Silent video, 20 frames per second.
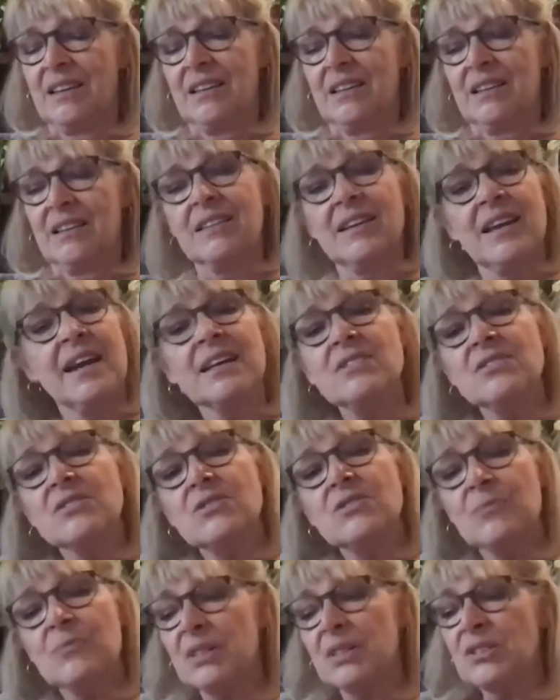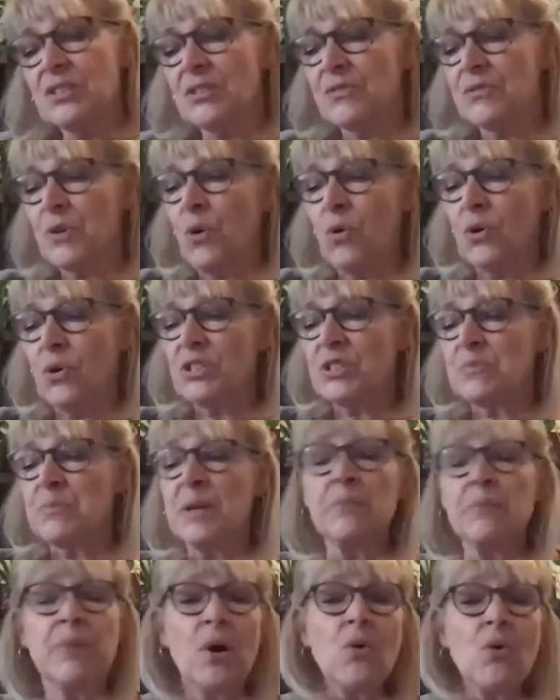The answer must, of course, be
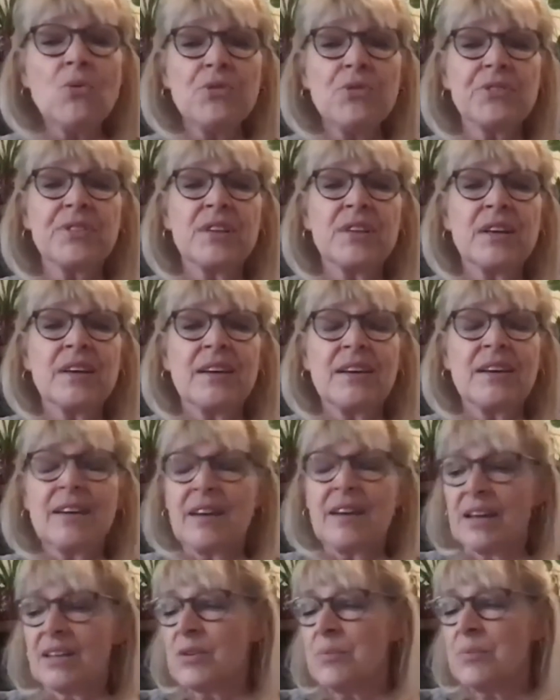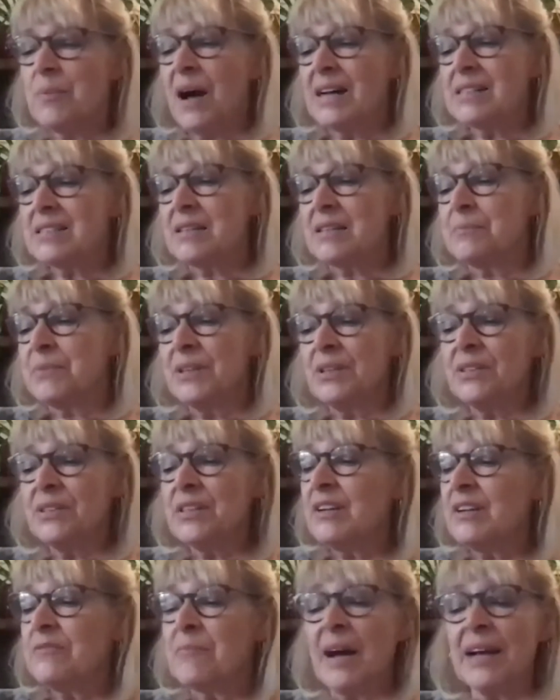both, and the
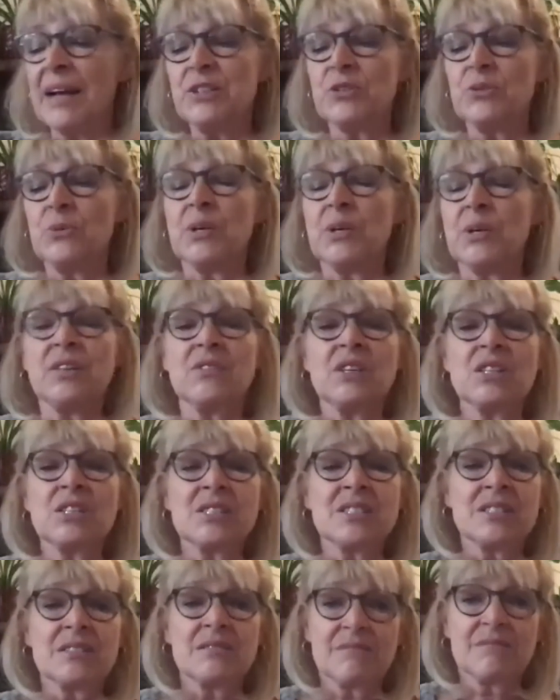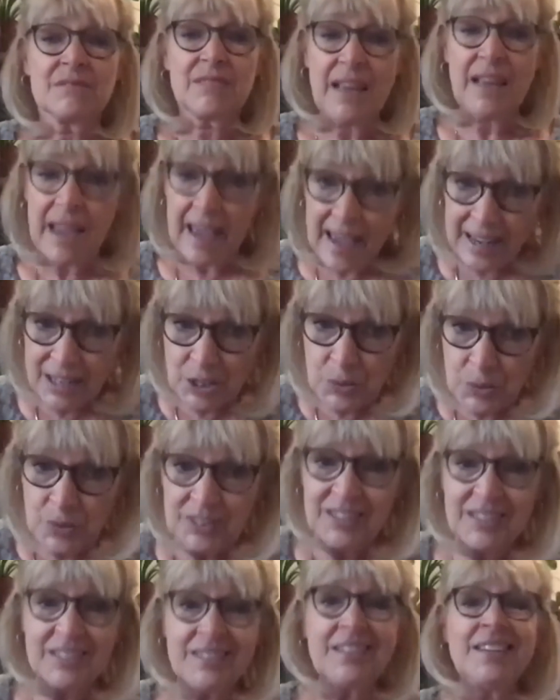possibility of my doing this
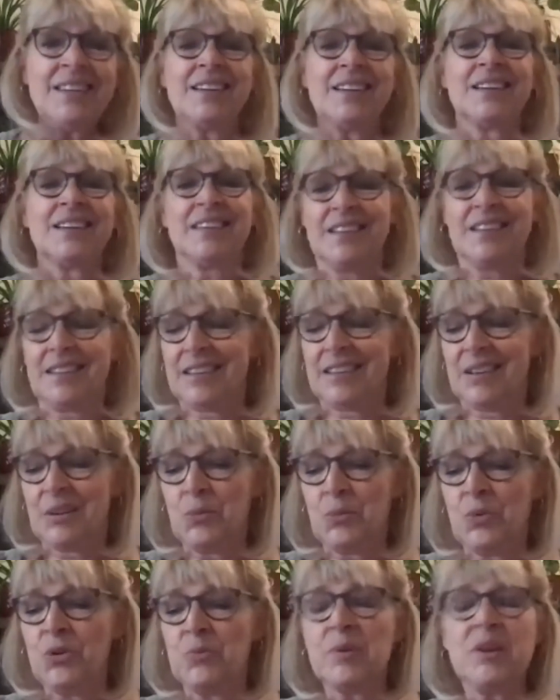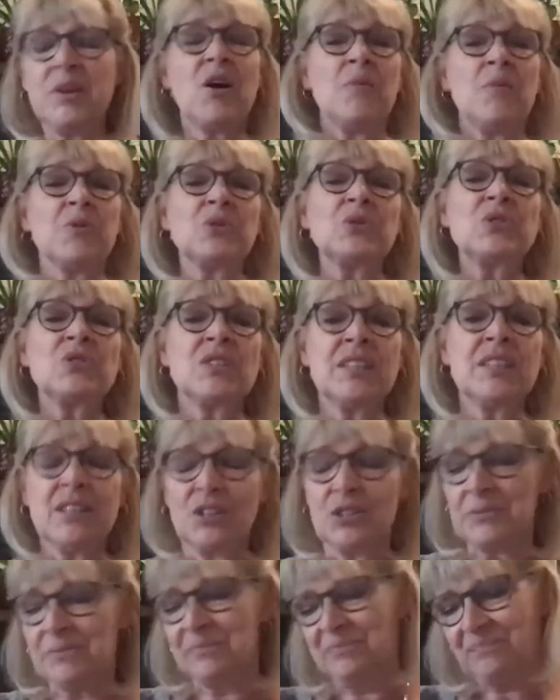adequately will be almost
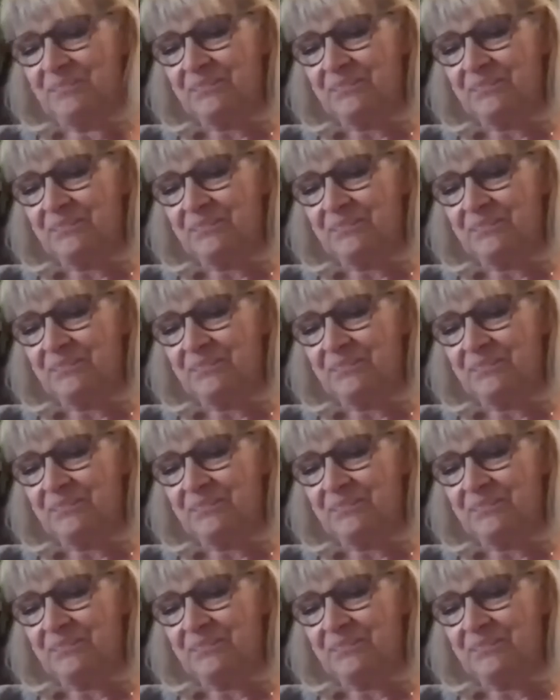nil.